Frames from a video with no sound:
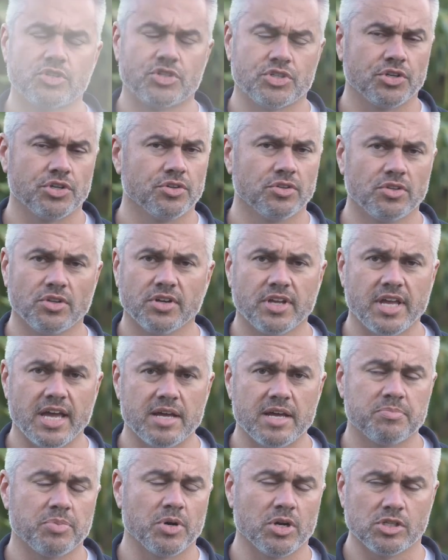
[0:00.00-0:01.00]
sure look
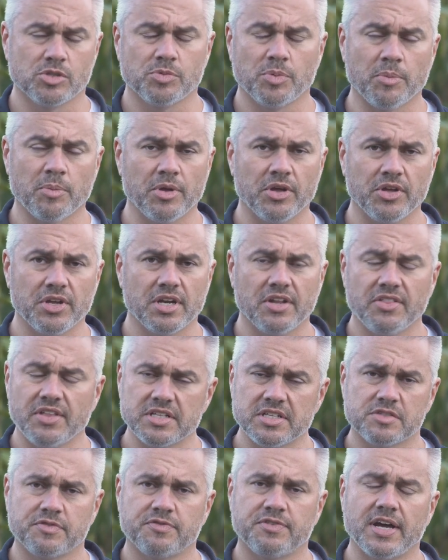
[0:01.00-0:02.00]
at parts per million, and
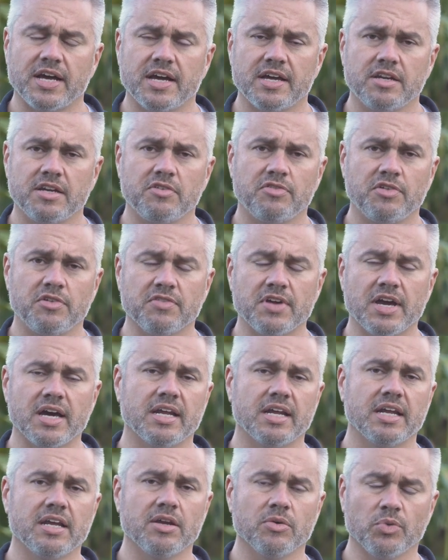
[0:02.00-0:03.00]
that's fine if you've
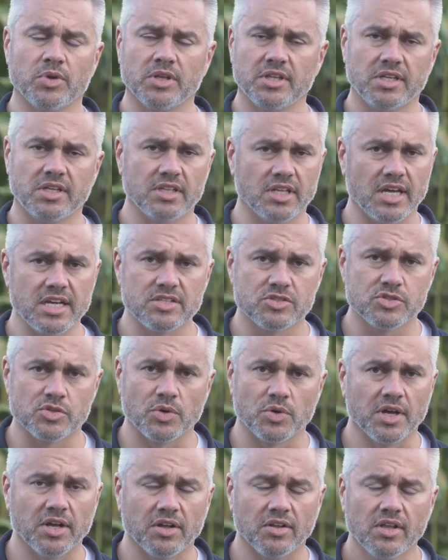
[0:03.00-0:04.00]
got a really light
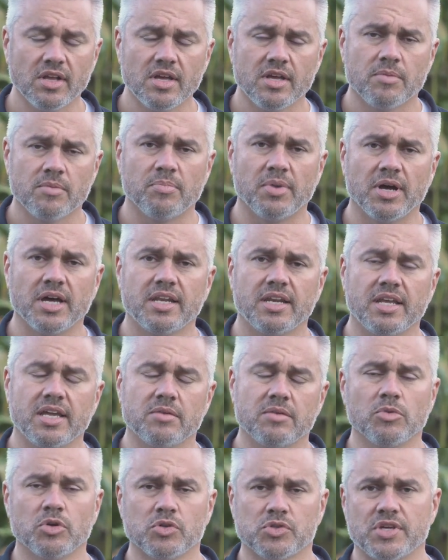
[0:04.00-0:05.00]
soil. But
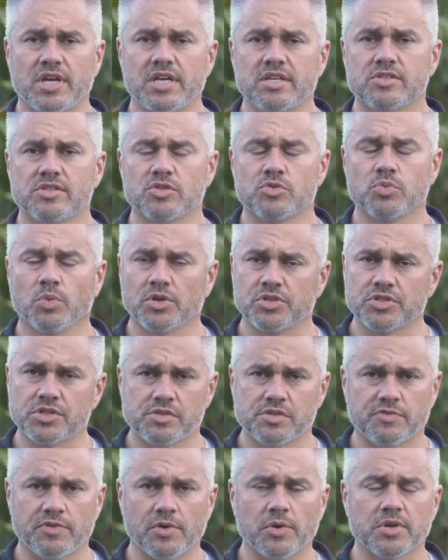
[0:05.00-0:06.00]
in most cases, we're
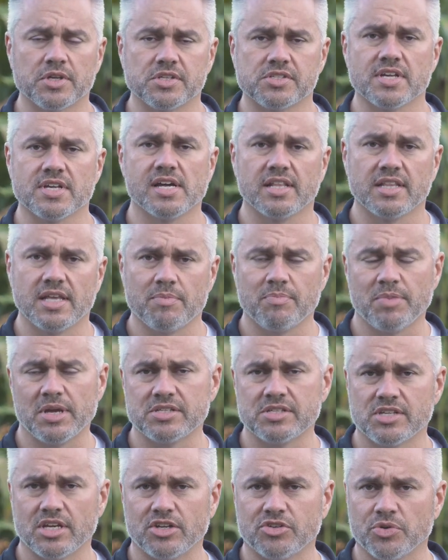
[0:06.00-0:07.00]
just focused on that
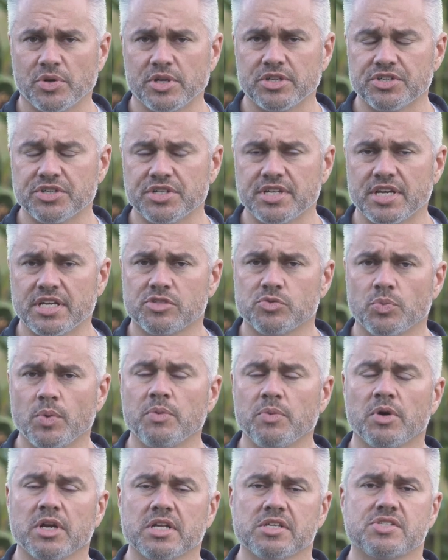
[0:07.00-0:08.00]
base saturation test.
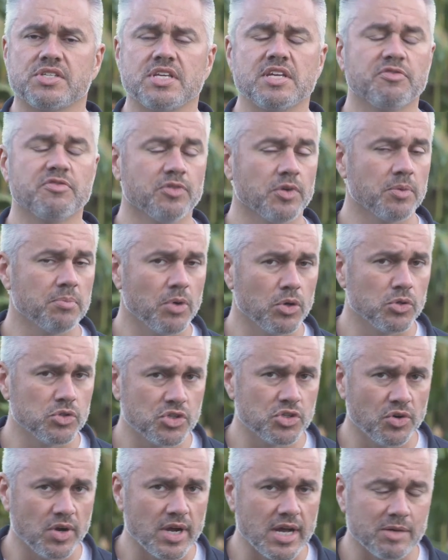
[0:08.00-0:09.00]
We want to see for
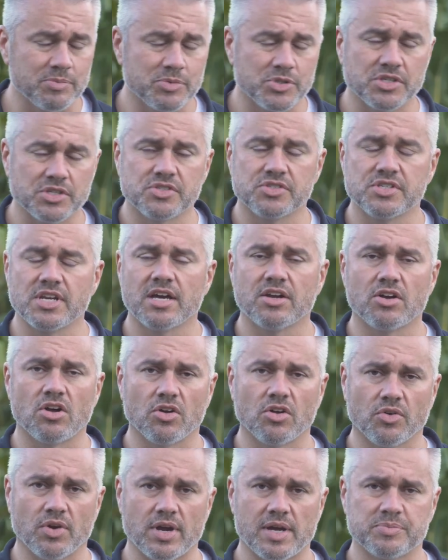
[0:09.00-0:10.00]
most crops, this is not
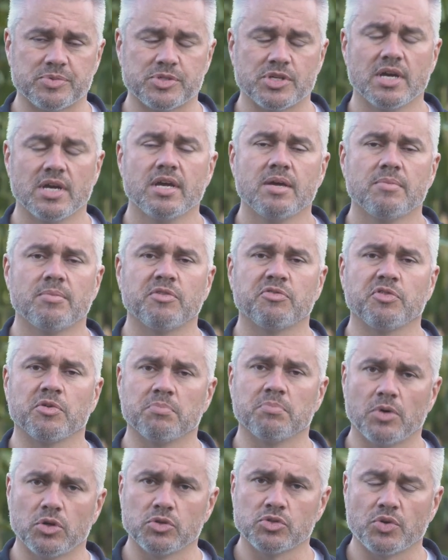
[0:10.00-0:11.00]
all crops, but
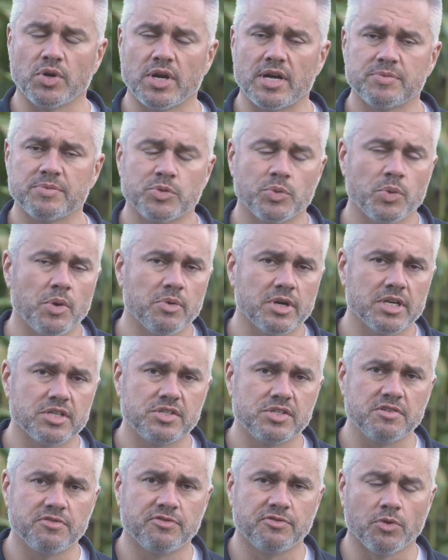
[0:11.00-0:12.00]
for most crops, we want
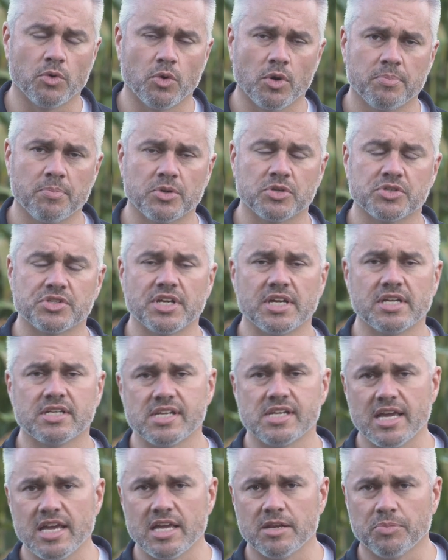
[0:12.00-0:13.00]
to see
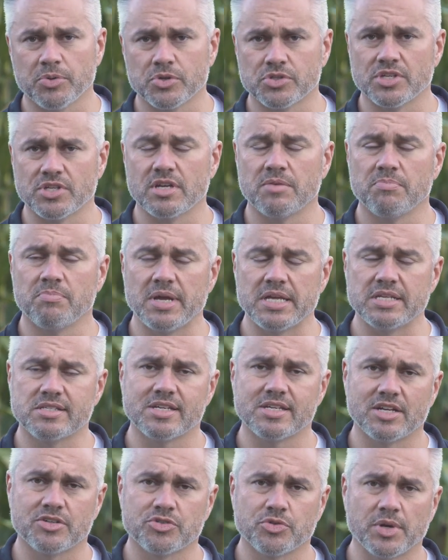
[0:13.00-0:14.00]
4% to 8%
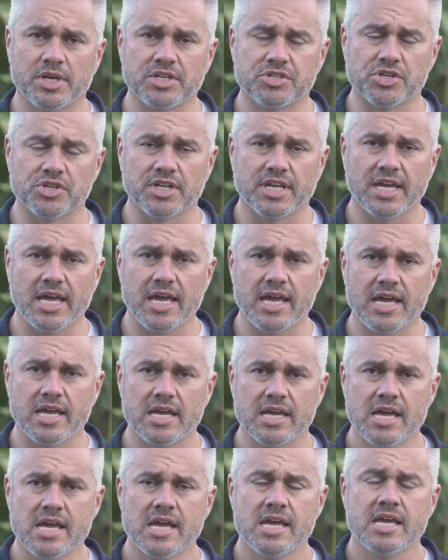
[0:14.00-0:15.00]
base saturation
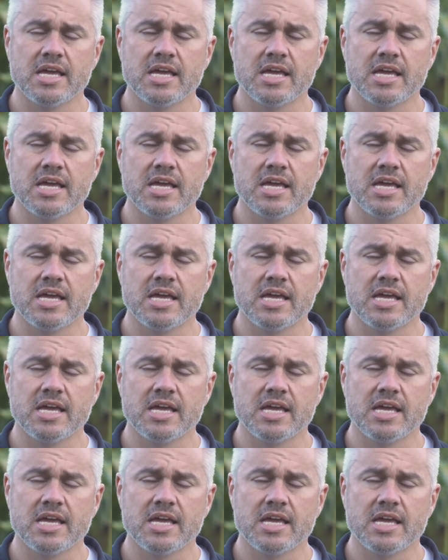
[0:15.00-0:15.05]
K.